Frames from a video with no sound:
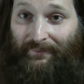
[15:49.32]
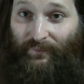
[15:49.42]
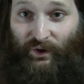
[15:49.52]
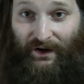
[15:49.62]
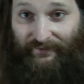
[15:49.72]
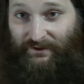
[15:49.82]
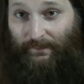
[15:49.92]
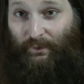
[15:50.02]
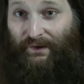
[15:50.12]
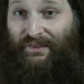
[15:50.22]
more
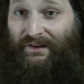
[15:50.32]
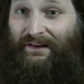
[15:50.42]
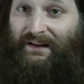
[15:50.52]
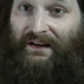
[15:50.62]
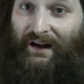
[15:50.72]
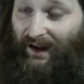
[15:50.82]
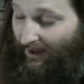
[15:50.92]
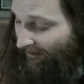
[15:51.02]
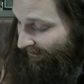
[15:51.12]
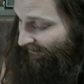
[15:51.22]
comfortable with it,
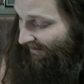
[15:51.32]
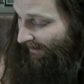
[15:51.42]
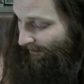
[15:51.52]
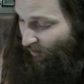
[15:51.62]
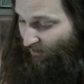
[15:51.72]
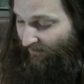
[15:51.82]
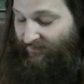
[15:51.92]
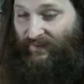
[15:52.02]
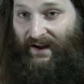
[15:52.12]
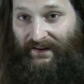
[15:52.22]
a more
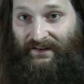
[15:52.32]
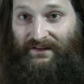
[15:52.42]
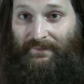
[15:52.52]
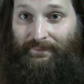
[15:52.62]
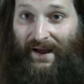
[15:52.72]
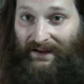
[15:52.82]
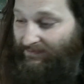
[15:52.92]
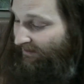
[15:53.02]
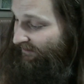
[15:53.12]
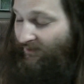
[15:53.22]
refined
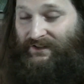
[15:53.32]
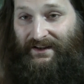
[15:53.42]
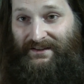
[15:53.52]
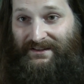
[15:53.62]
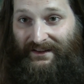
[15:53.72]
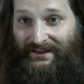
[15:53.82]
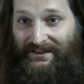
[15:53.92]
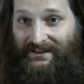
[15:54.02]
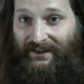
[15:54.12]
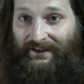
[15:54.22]
palate for tasting
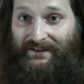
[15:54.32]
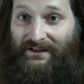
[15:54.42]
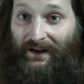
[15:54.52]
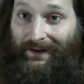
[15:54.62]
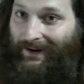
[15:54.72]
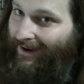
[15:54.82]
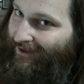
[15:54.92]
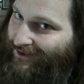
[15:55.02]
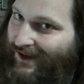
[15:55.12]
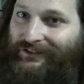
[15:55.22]
these things,
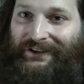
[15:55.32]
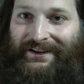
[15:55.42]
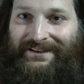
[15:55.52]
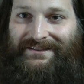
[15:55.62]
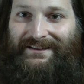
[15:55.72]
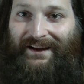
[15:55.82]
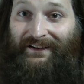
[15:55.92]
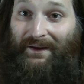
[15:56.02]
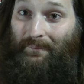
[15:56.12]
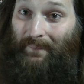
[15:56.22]
higher tolerance, I'll
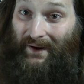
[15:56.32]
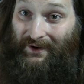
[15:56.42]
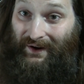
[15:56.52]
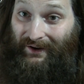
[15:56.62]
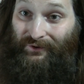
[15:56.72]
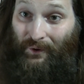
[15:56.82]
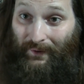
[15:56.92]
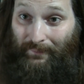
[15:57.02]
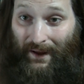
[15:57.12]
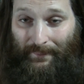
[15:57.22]
get better at
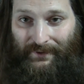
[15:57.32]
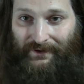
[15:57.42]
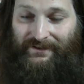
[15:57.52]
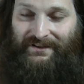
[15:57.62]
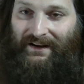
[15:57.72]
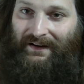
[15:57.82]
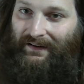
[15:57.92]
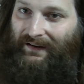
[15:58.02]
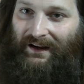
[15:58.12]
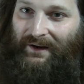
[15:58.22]
growing peppers.
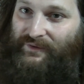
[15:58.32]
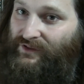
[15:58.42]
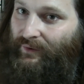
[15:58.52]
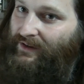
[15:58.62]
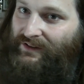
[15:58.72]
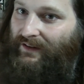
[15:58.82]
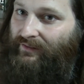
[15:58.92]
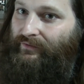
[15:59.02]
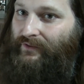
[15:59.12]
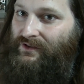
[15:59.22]
I'm so
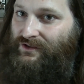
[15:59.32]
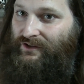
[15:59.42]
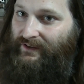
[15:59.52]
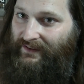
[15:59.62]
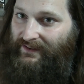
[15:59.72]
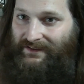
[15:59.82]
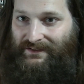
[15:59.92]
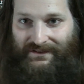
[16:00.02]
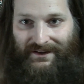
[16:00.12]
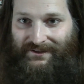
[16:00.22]
excited for this journey.
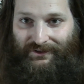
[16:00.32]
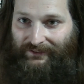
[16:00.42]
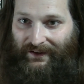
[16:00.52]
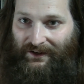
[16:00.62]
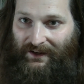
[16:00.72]
It's only going to